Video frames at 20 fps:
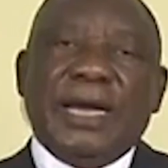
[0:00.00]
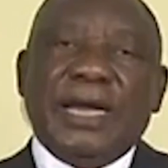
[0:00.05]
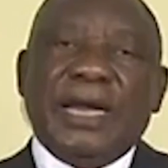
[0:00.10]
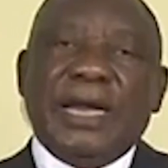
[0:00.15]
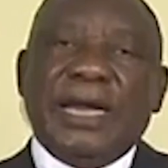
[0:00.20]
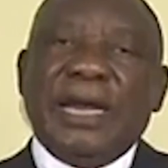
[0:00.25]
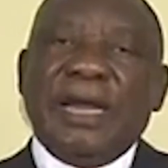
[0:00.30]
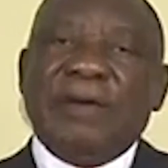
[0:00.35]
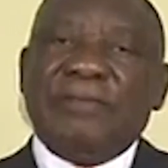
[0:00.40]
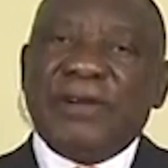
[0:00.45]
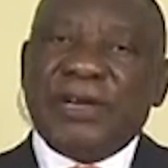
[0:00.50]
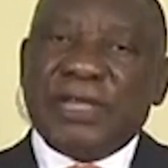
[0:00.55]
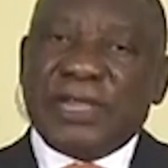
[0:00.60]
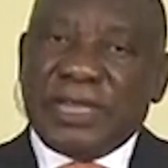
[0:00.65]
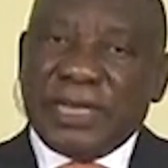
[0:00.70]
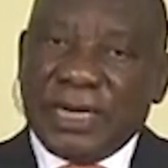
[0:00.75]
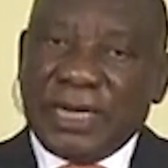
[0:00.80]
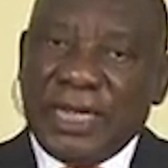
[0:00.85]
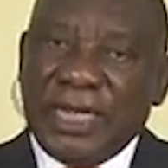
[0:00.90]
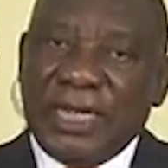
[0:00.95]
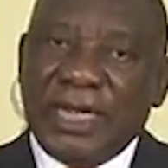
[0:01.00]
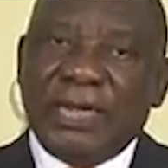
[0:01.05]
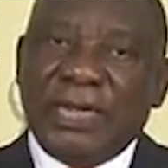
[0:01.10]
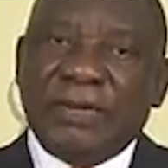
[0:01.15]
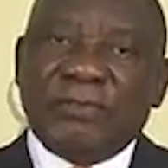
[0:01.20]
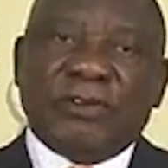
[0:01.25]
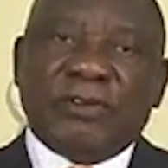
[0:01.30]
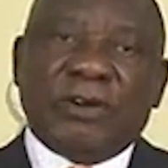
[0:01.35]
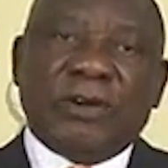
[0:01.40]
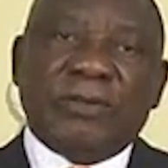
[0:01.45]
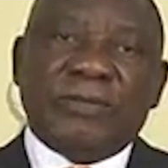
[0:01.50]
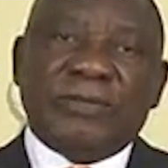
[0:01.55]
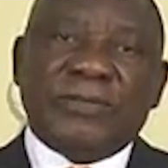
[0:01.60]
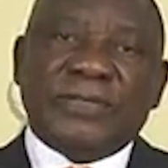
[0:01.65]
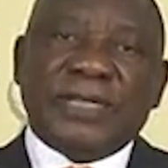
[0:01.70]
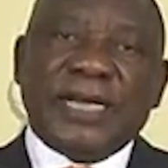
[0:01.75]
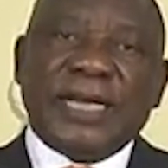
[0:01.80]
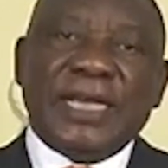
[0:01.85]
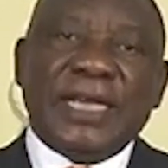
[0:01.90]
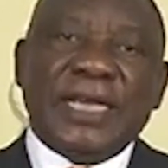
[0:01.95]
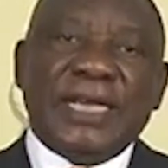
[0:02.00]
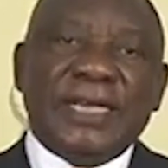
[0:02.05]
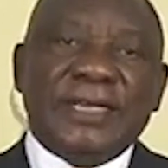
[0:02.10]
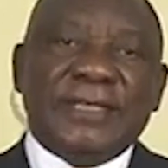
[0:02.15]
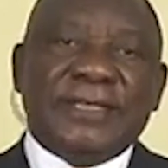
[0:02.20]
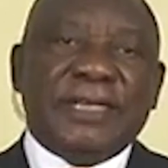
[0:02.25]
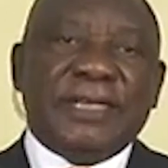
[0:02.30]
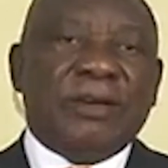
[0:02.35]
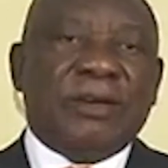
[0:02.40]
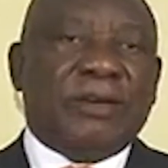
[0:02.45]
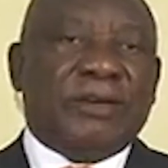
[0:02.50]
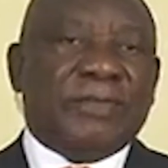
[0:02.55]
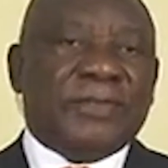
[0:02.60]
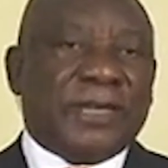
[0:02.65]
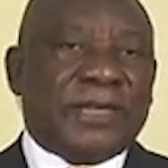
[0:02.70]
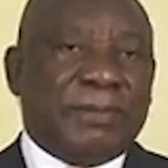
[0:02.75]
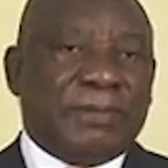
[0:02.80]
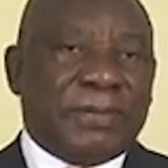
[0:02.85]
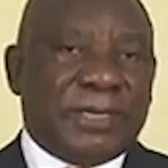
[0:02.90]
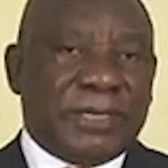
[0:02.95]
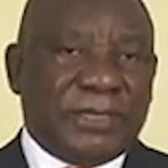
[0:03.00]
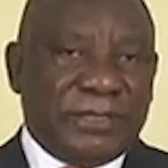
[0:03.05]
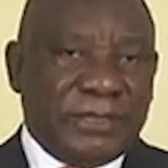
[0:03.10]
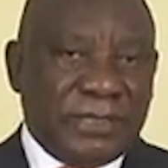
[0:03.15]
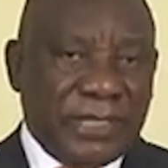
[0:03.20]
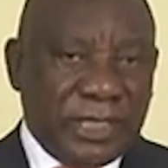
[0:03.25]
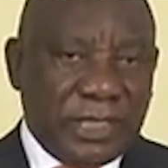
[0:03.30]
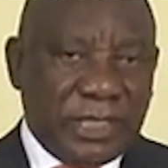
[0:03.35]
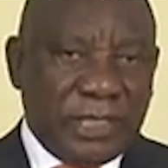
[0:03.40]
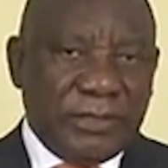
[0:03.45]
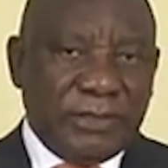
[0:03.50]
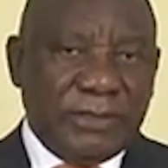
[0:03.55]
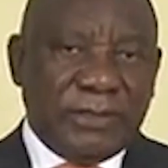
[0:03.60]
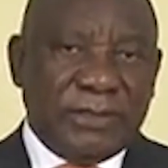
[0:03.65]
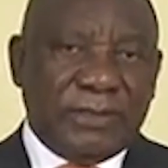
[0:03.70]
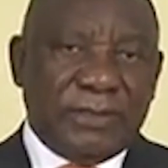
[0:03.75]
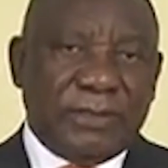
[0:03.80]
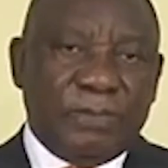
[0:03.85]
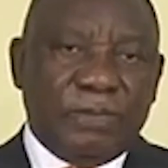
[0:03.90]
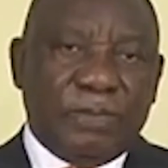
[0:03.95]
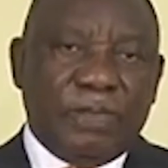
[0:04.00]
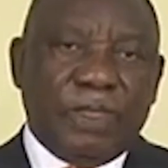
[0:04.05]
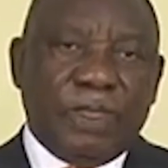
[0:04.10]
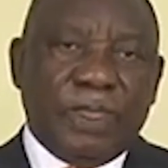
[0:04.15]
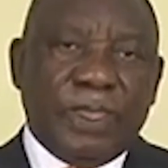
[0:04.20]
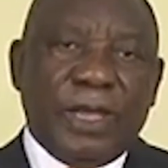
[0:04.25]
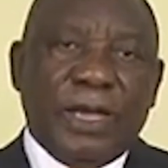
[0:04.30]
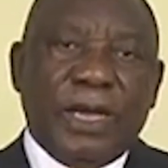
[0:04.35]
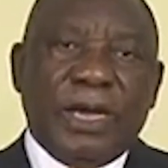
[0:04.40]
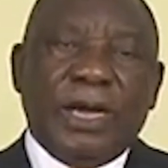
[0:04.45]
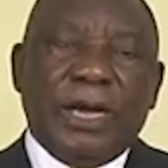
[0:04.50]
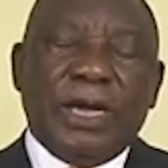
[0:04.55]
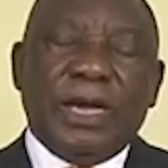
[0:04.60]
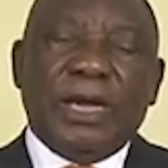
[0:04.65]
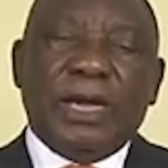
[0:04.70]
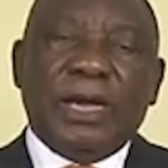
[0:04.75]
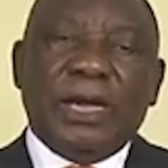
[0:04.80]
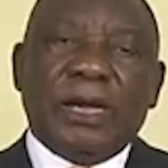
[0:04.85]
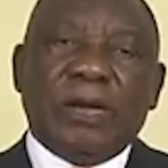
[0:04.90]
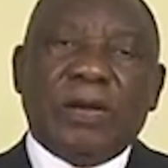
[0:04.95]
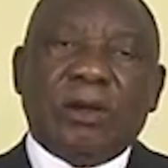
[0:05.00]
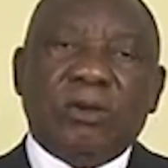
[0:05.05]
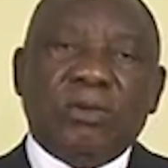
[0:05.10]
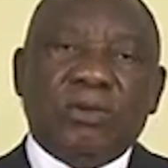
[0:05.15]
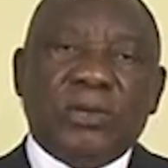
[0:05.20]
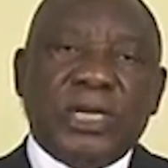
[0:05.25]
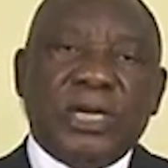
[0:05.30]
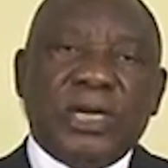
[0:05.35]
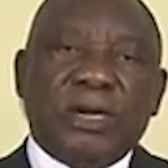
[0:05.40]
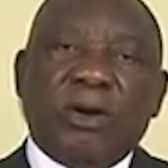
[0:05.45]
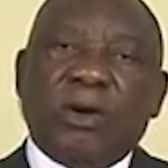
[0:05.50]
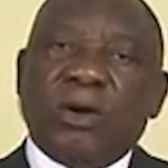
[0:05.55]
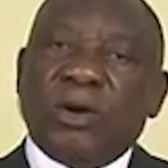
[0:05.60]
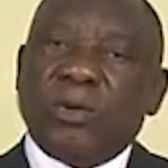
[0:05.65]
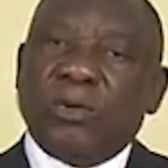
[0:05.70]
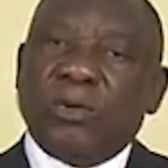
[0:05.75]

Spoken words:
Level 3 involves the easing of some restrictions, including on